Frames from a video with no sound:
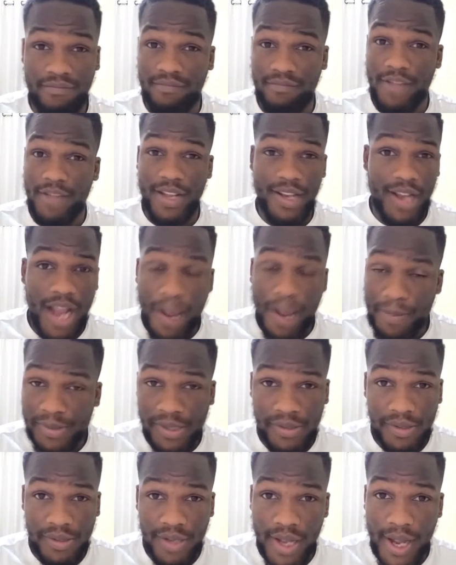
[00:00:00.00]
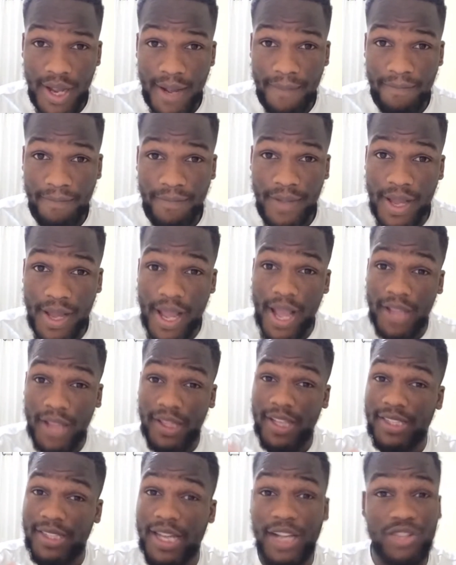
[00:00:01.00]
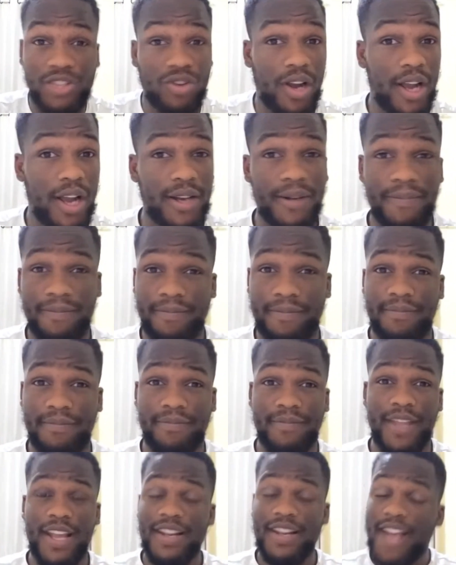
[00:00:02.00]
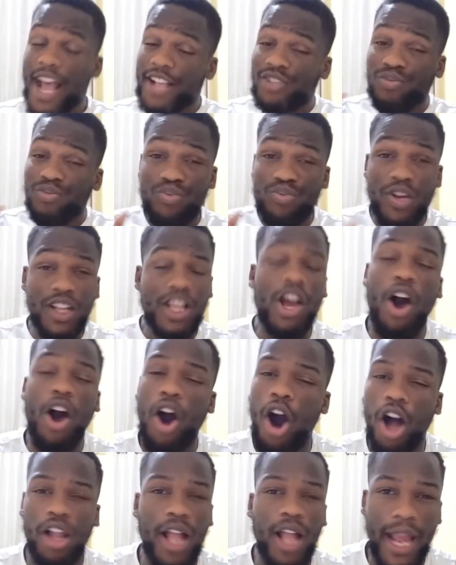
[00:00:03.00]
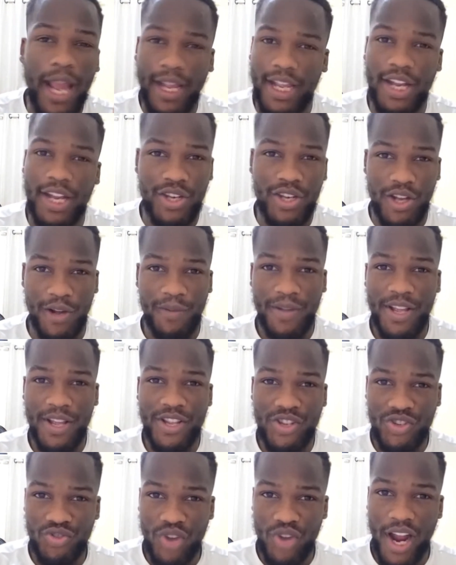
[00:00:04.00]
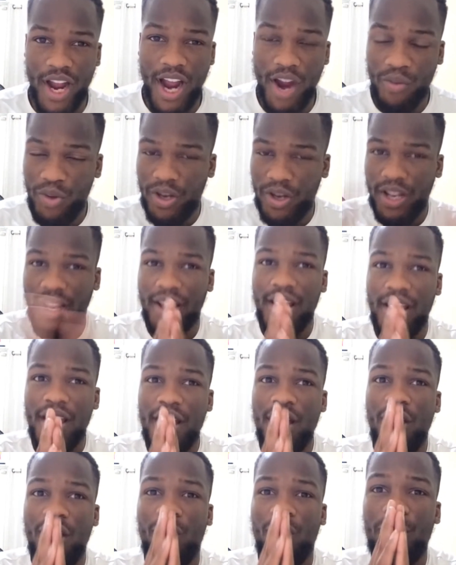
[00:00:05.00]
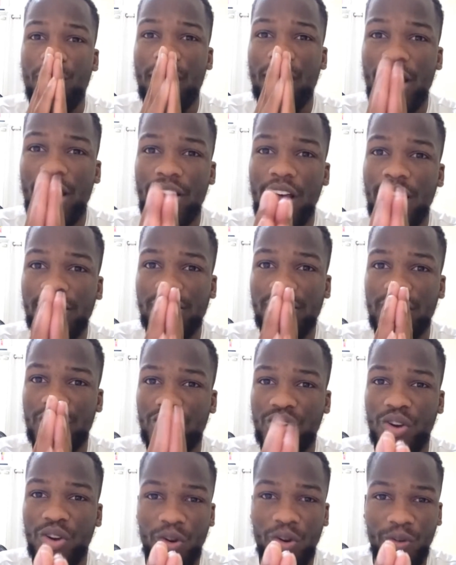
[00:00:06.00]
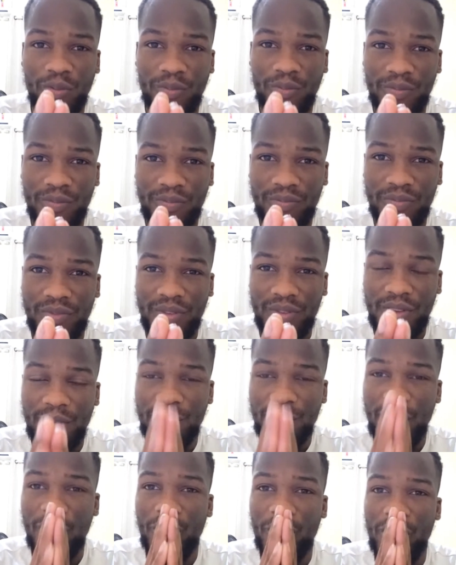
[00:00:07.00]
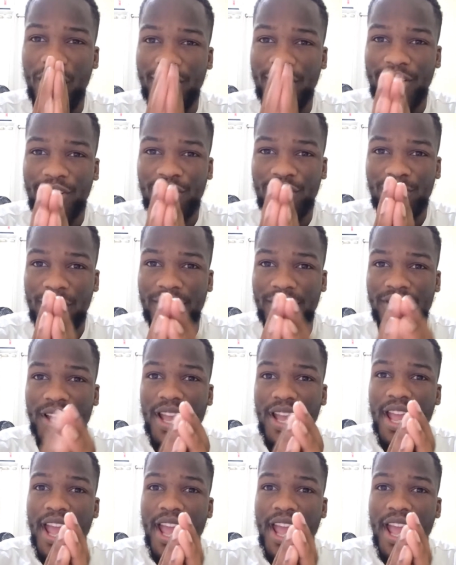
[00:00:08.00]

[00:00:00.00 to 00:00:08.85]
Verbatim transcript: nothing happens after that, at least I tried. And that's really all I can do is try. I really, me and Auston is cool. But we all need our space.